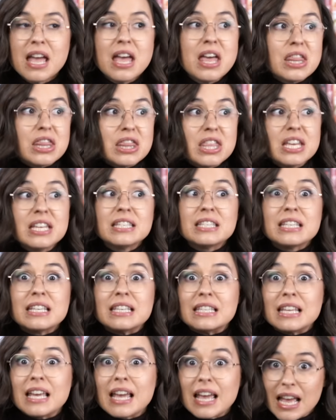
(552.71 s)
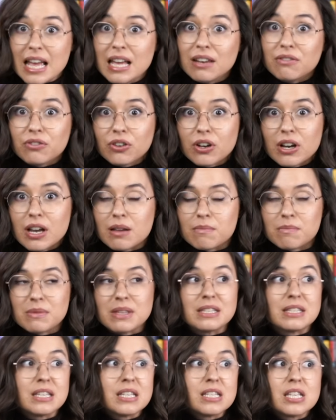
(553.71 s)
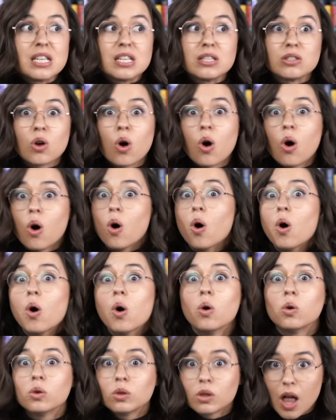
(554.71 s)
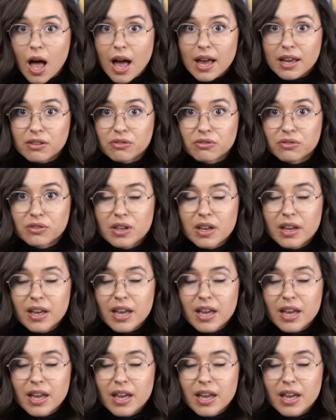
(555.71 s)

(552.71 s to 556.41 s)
This is it for him. This is his whole life.